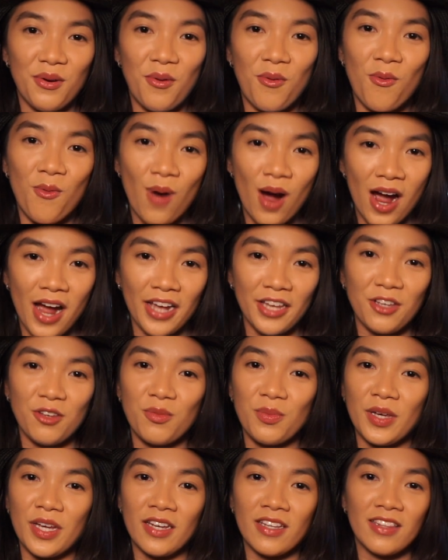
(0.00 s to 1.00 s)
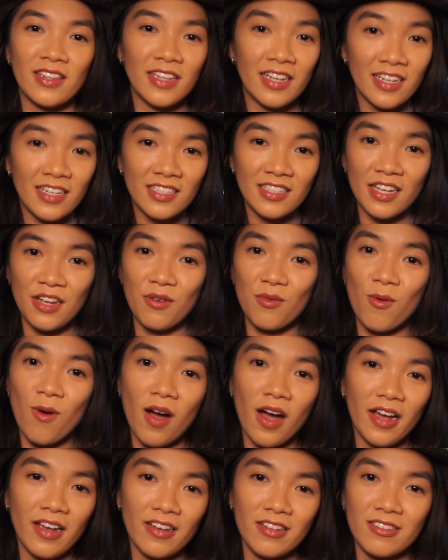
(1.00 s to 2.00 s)
why you picked this and
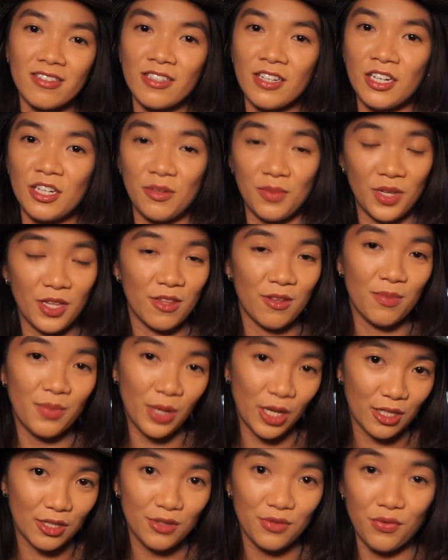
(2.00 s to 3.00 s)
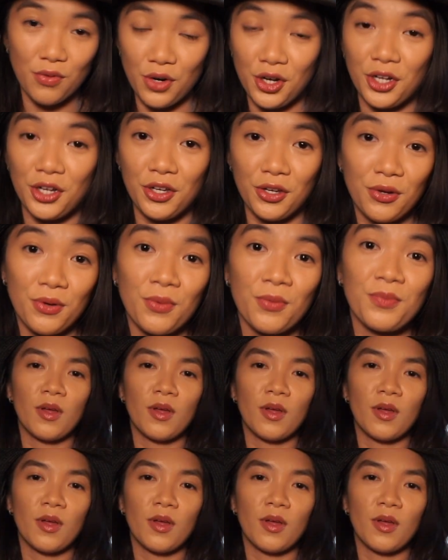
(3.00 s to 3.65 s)
why it's gonna be the best for you.